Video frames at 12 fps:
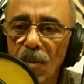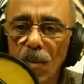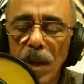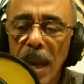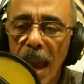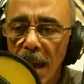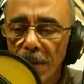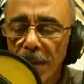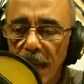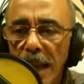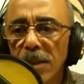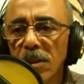we have
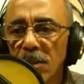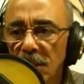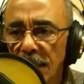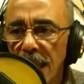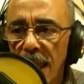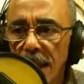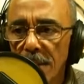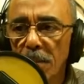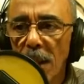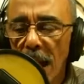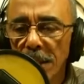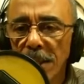got to stand
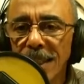by the